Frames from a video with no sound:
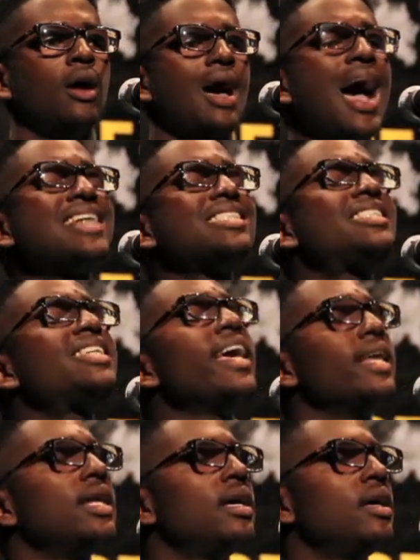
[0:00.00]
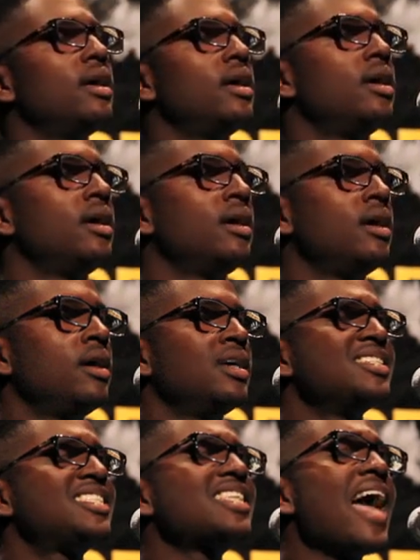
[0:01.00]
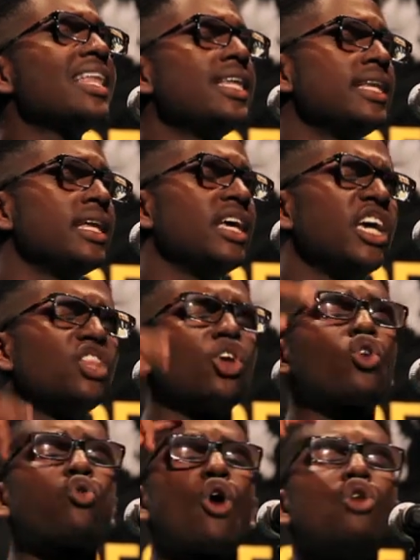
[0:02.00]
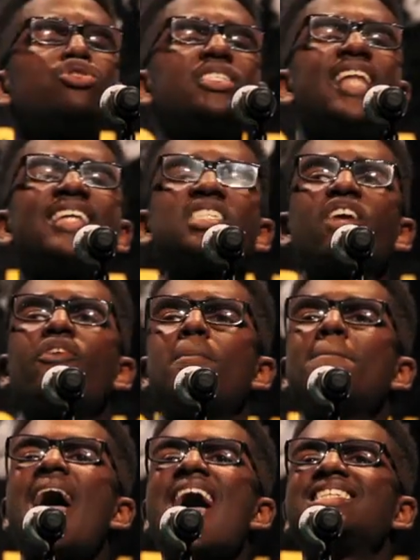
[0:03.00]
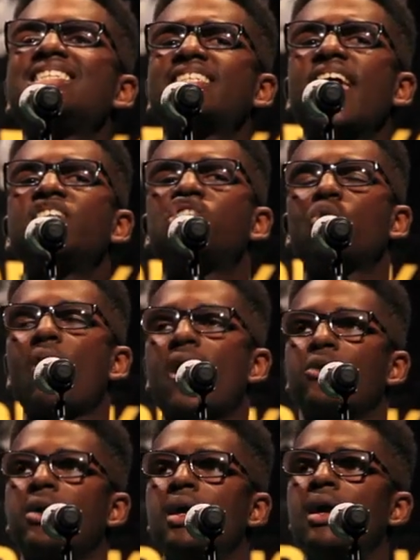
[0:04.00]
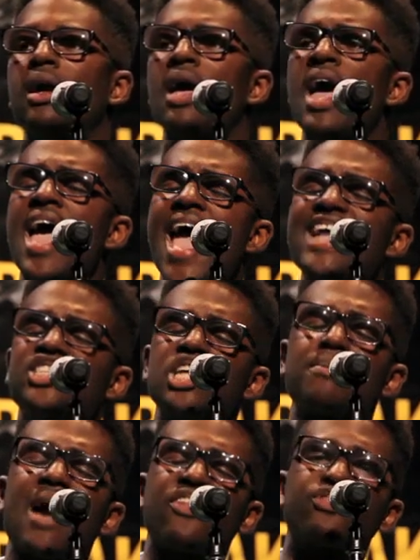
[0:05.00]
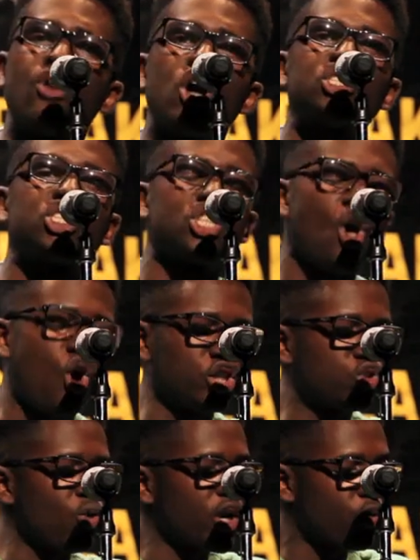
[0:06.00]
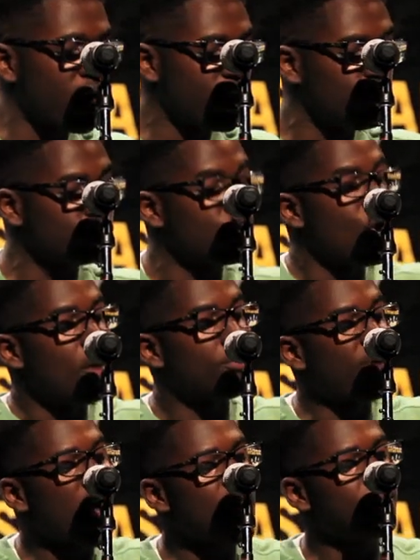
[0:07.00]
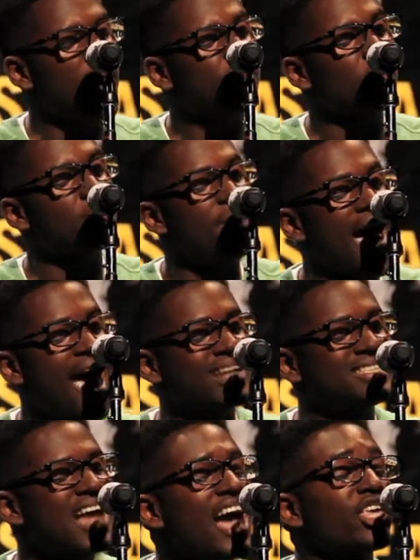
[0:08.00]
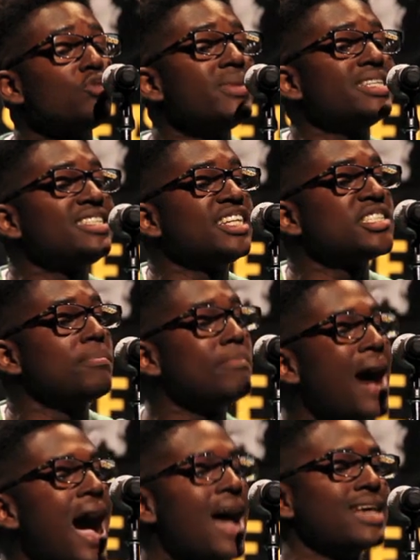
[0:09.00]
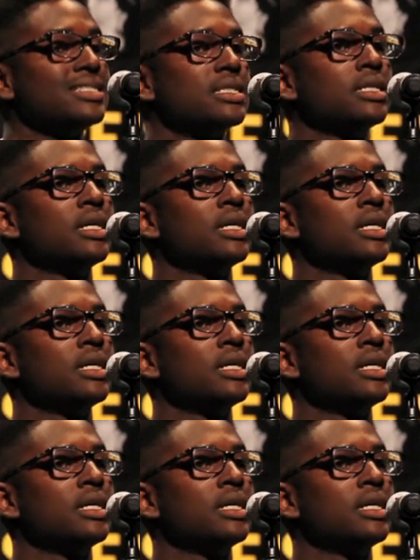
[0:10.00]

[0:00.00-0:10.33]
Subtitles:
I sit, silent in the crow's nest of a mad sanctuary, etching my thoughts onto a crinkled brown paper bag documenting demise.